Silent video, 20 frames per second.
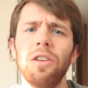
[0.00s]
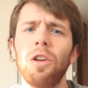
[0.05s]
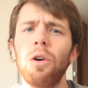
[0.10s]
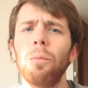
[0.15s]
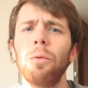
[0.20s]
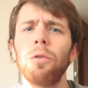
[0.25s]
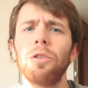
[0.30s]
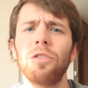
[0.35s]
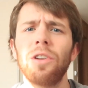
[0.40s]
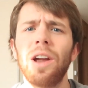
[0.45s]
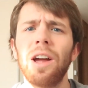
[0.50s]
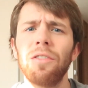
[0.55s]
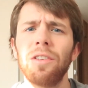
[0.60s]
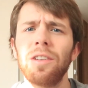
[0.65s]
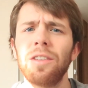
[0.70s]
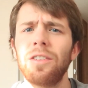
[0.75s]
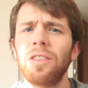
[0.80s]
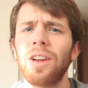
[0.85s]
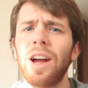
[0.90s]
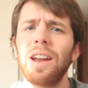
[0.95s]
No more
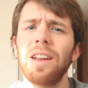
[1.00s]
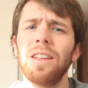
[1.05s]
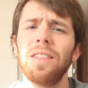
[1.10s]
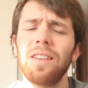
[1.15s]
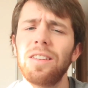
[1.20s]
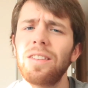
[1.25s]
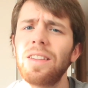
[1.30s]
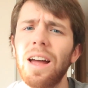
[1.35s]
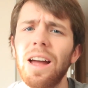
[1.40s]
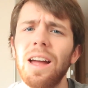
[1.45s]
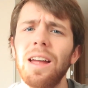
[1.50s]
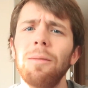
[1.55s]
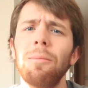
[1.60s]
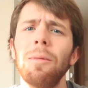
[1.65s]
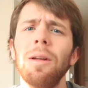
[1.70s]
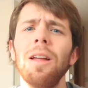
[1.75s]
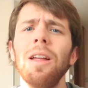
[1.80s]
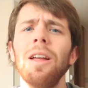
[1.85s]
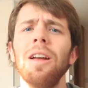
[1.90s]
traveling to China this time.